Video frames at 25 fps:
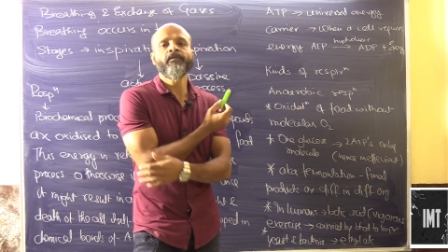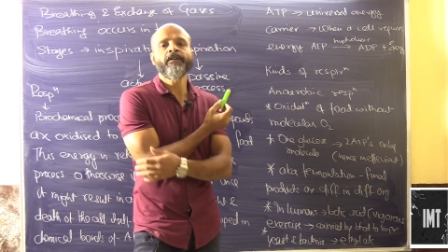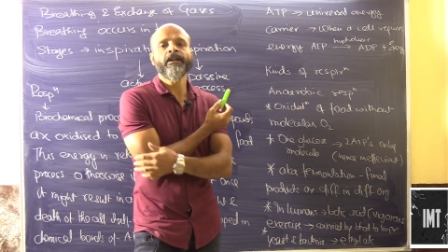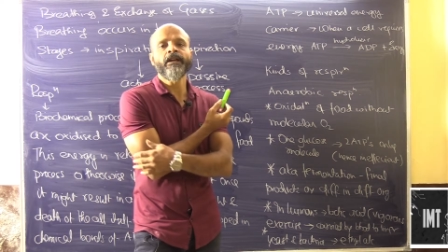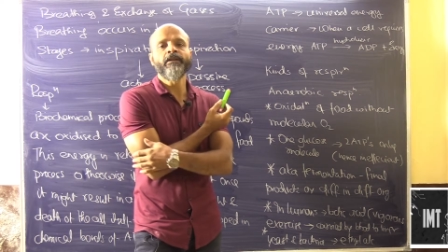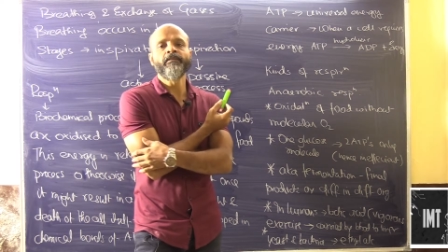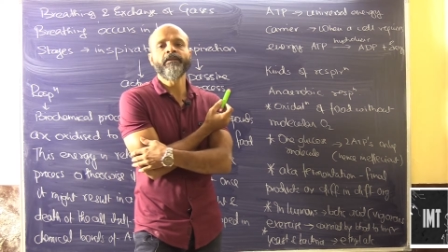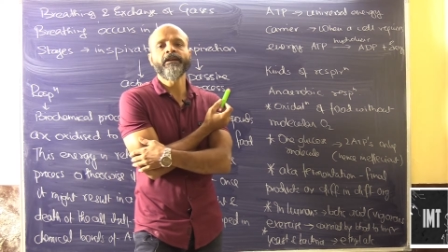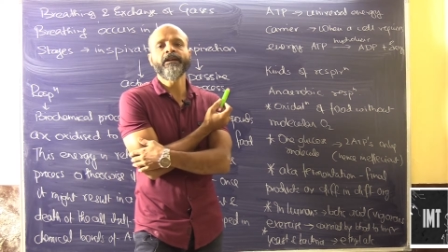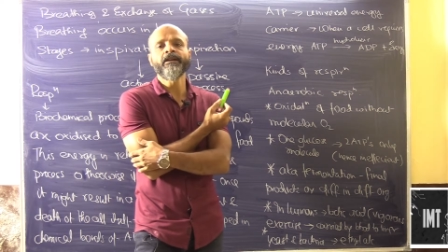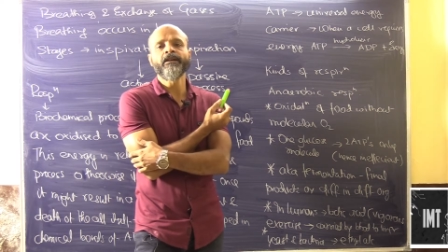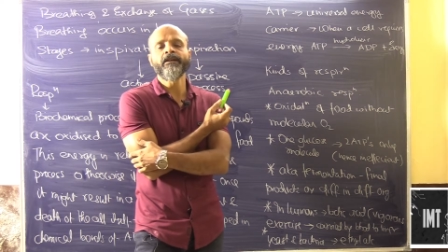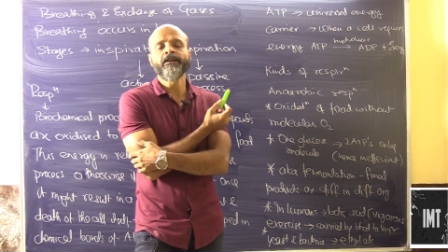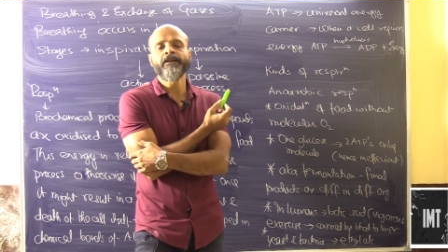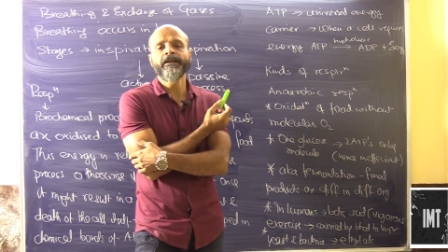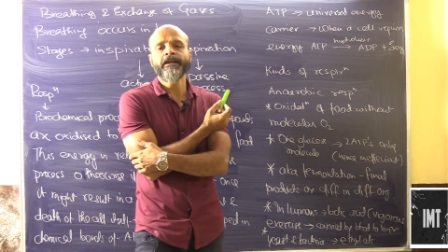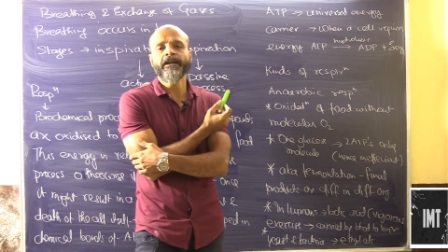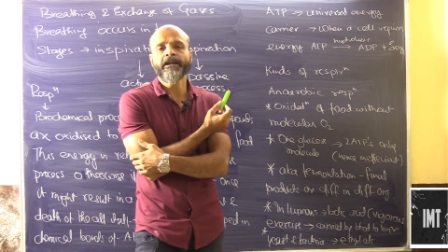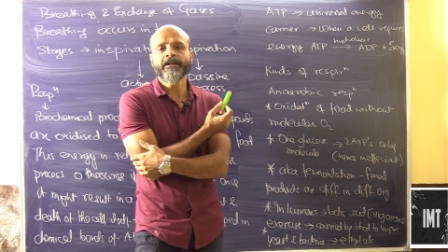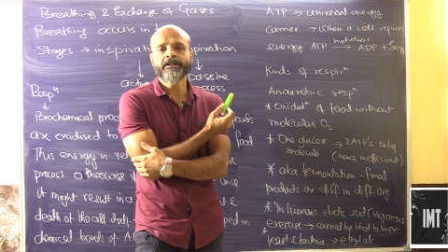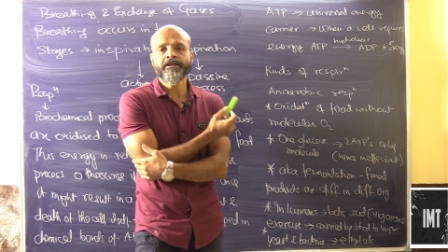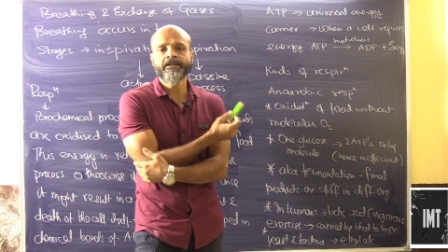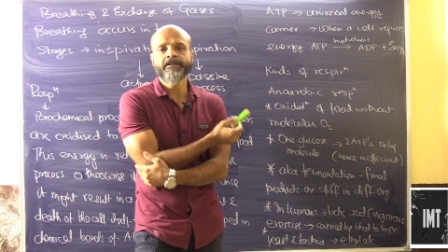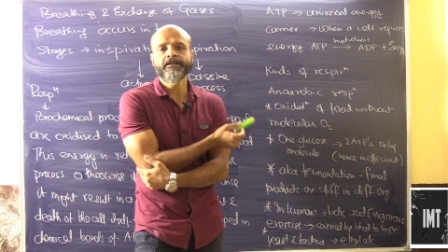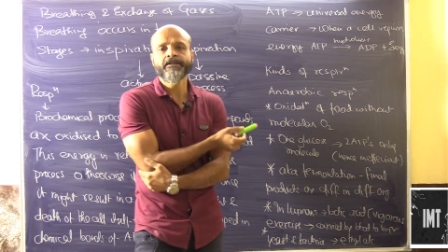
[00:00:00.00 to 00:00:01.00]
chemical
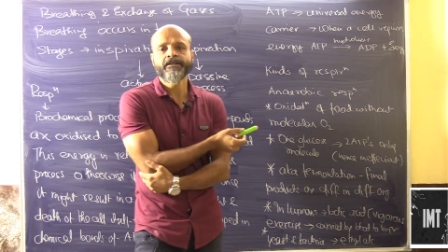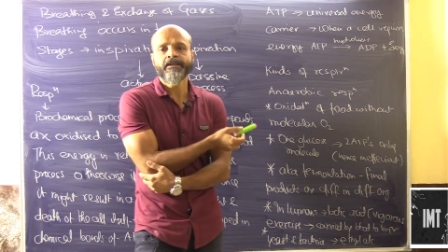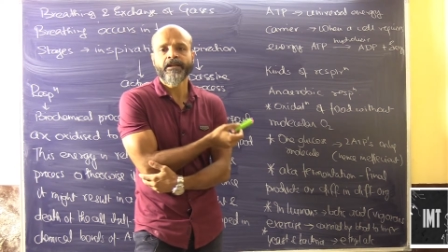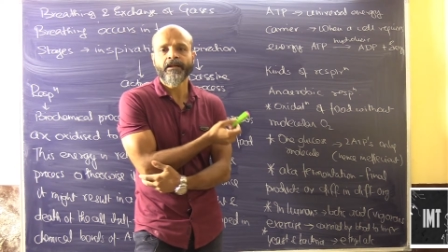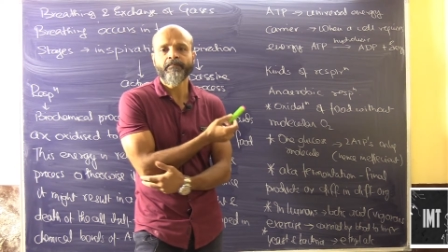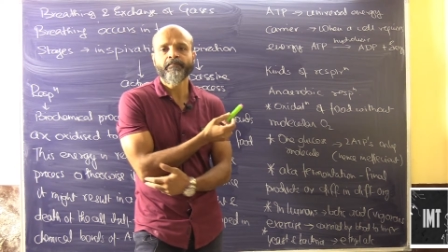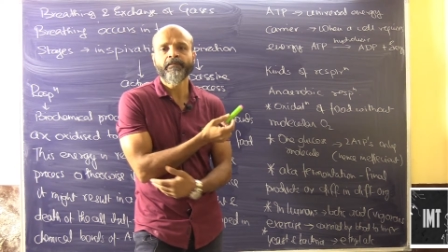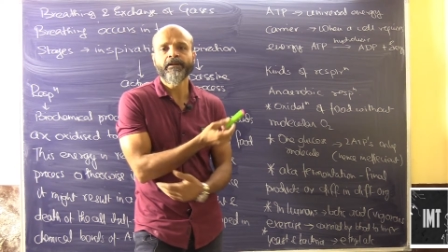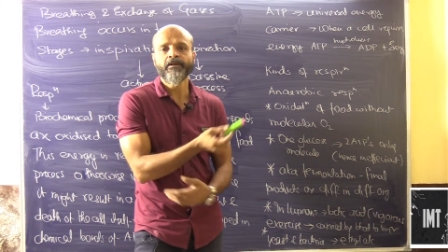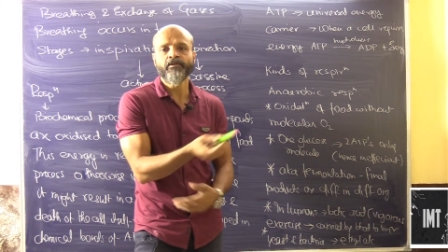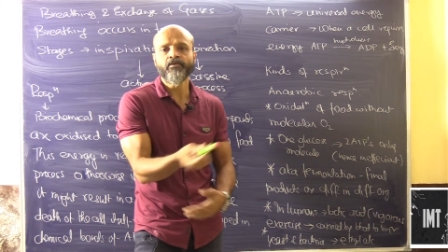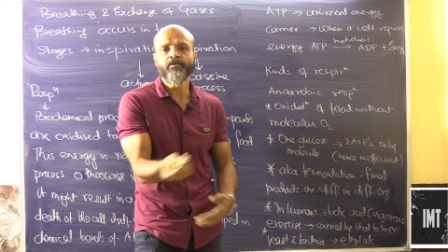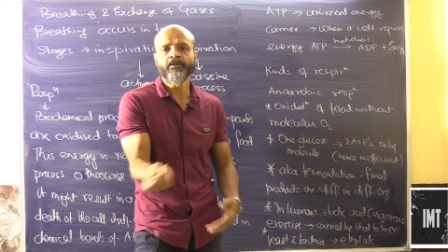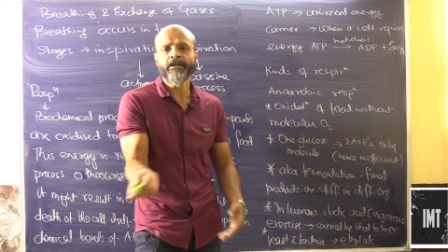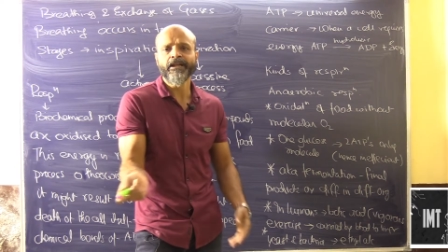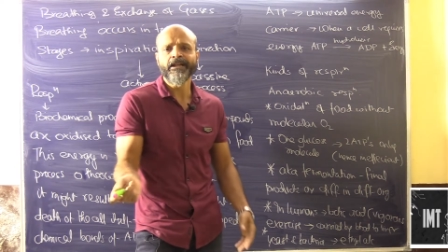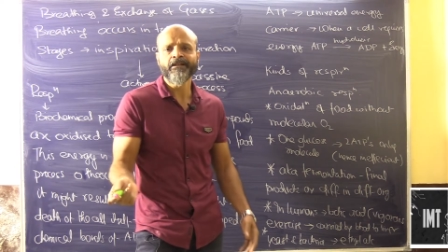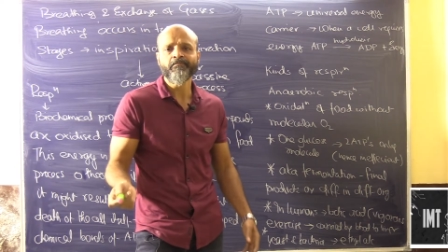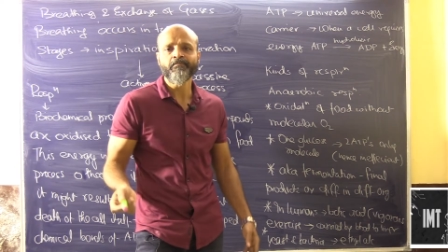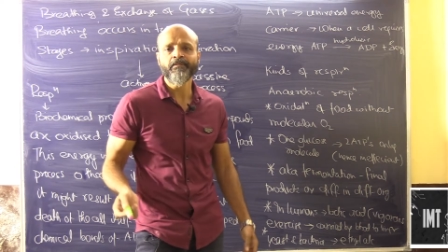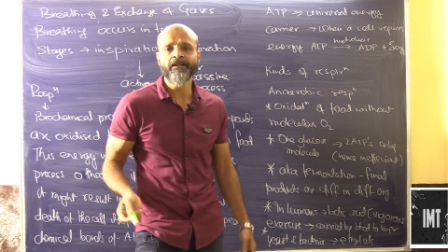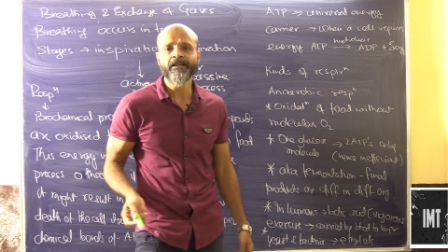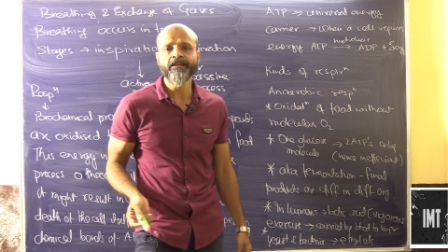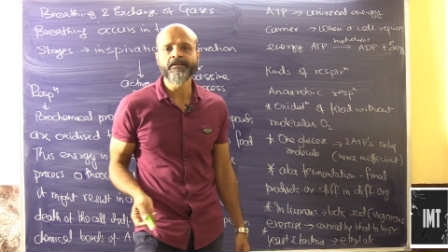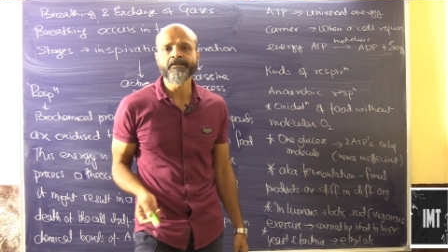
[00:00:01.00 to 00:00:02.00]
reactions happen to
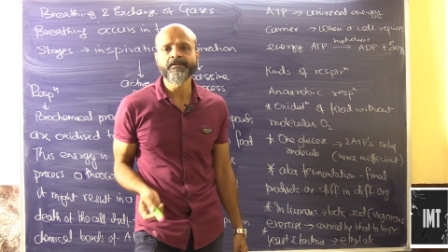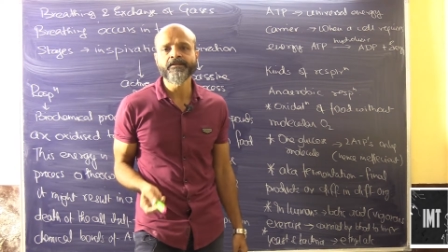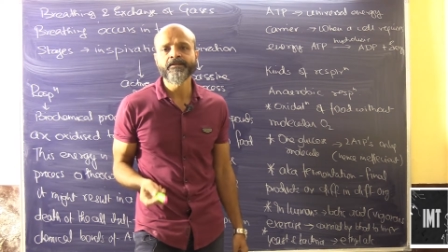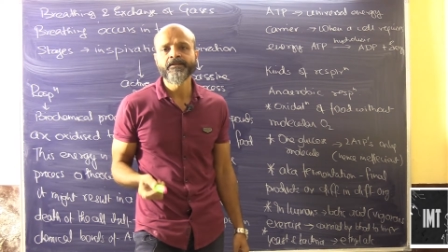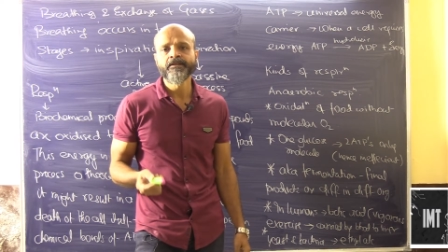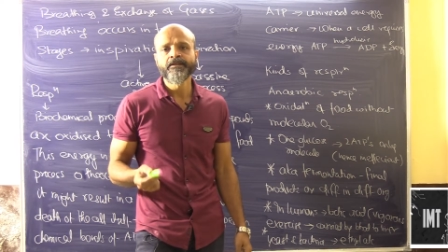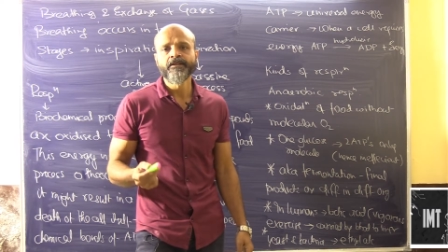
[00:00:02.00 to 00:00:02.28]
take place.